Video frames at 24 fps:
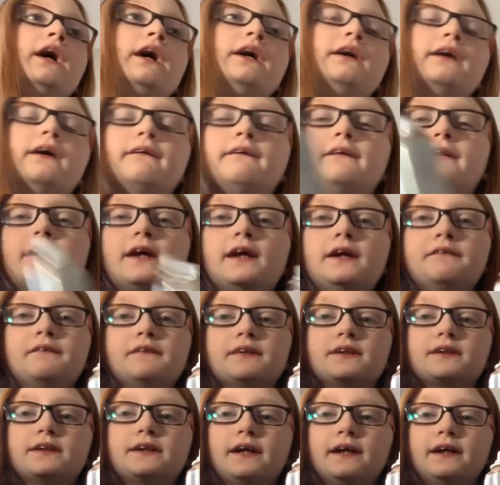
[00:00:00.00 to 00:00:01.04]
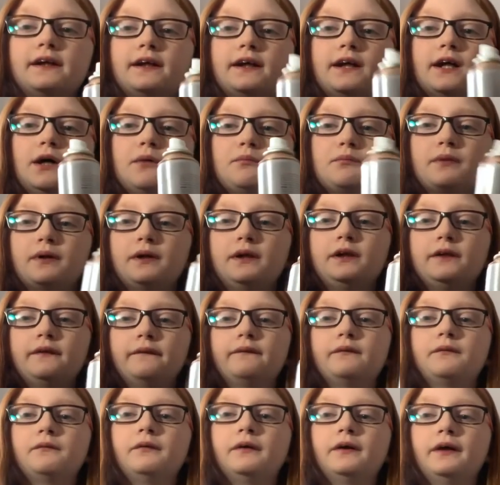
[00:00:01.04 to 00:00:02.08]
You have to keep it standing up and you
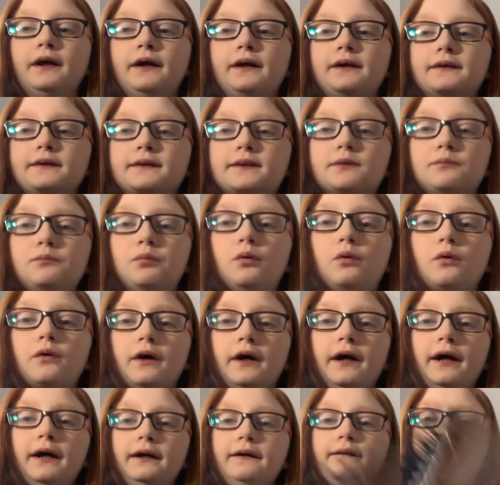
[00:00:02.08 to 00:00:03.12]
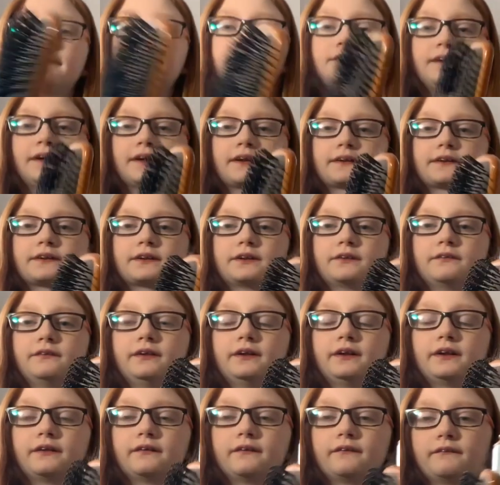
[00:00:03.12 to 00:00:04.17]
have to put like support items next to
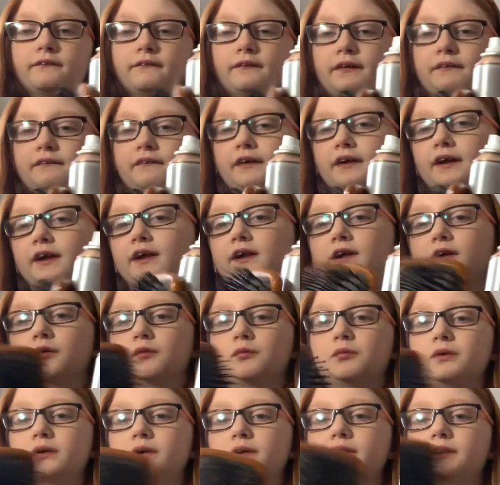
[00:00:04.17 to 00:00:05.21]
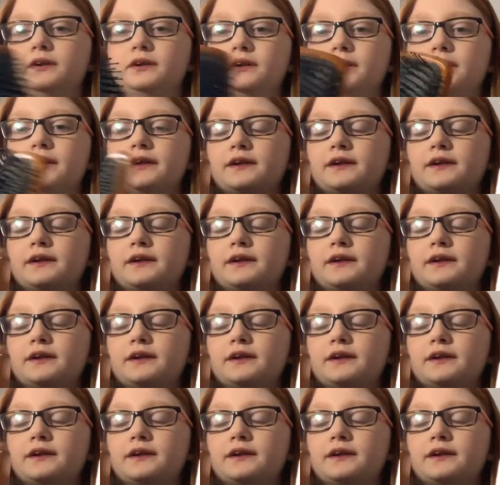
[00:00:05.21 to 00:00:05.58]
it my hairbrush is an